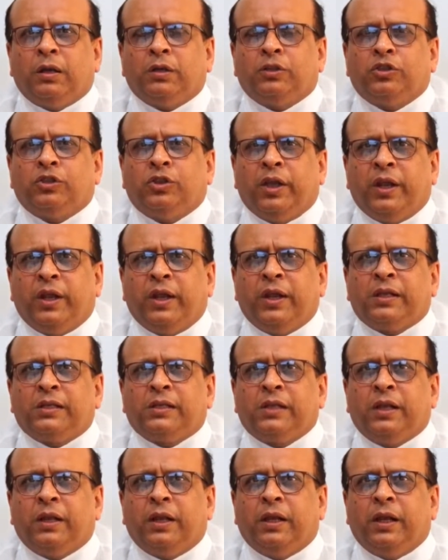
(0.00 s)

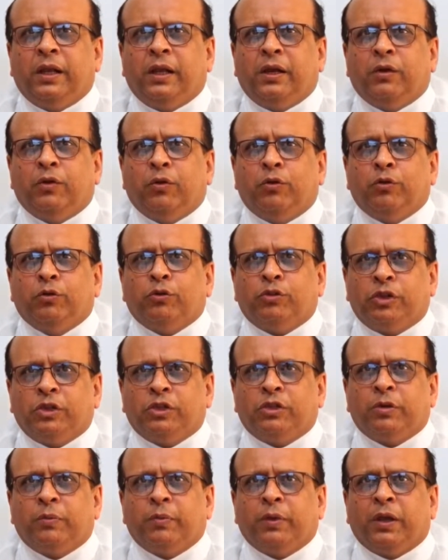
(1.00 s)
seriously ill due to
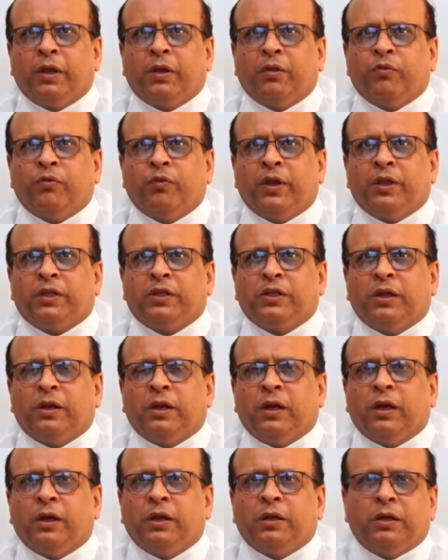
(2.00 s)
systemic
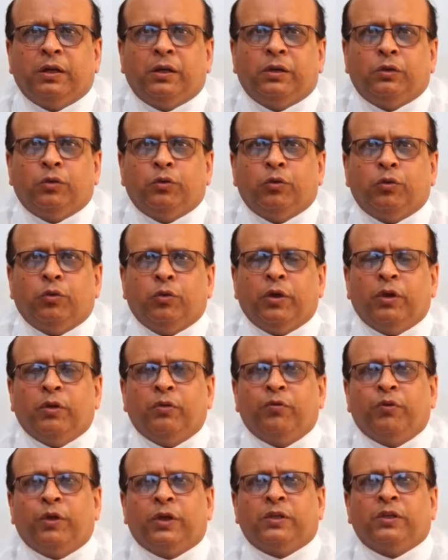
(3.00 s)
infection related to
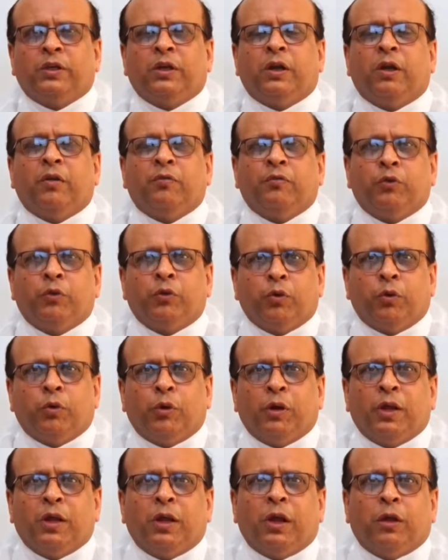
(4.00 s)
infection after
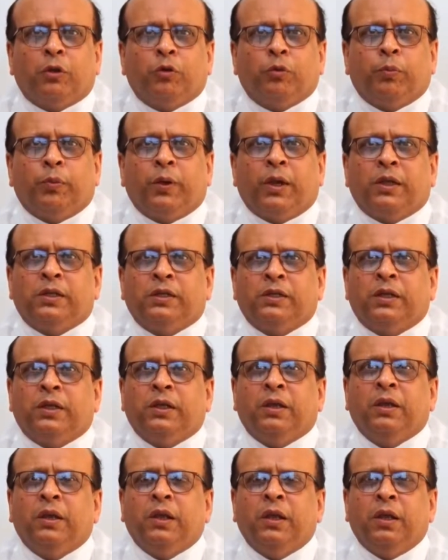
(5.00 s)
total knee
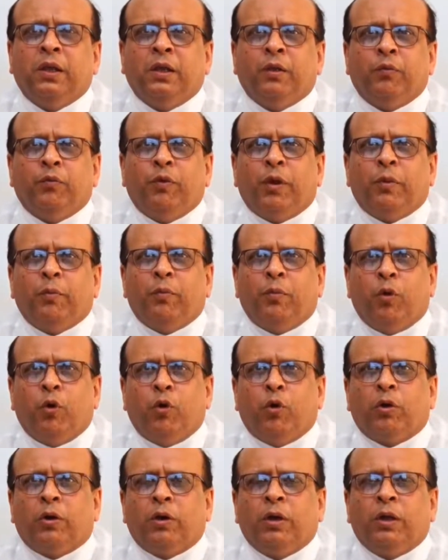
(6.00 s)
arthroplasty, where
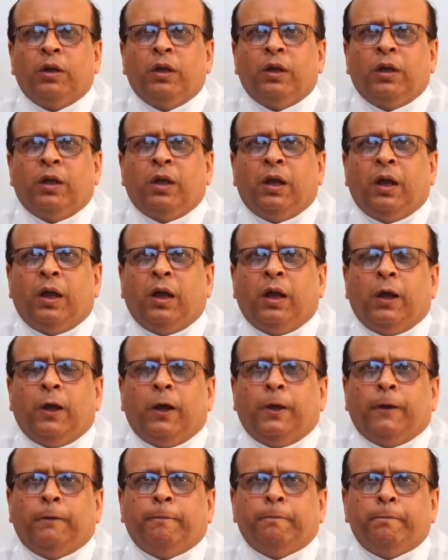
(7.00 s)
more
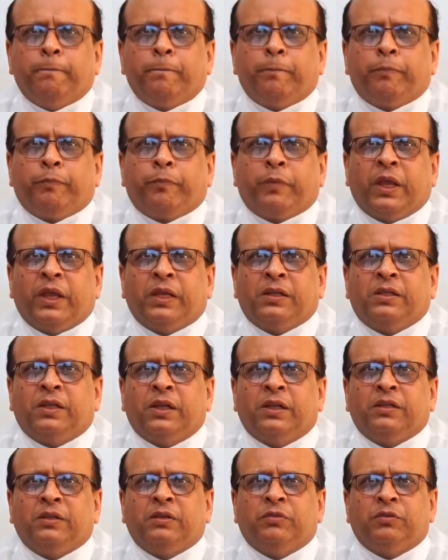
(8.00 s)

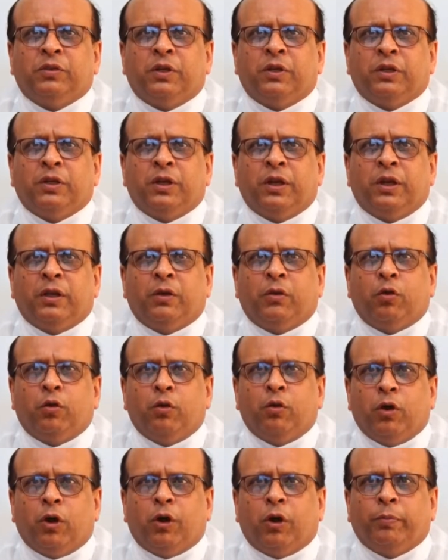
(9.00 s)
extensive surgery
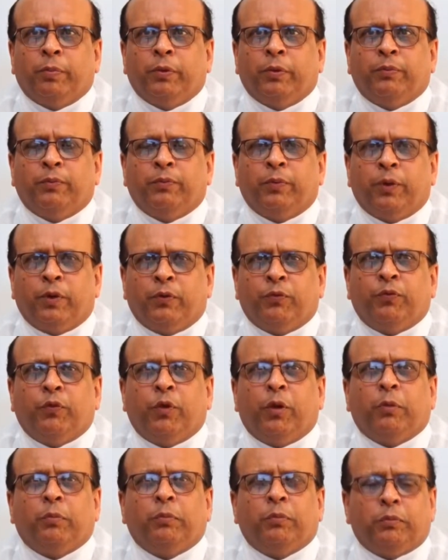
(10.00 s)
could not be
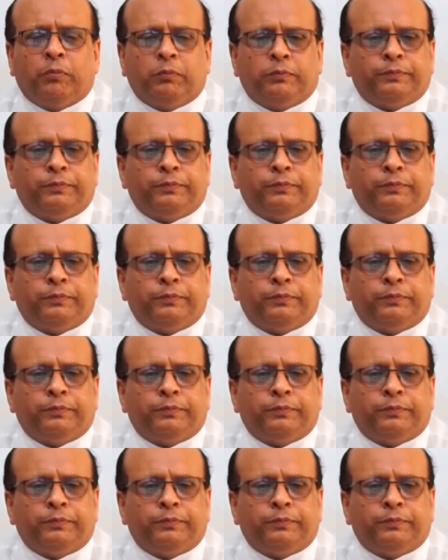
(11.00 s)
performed.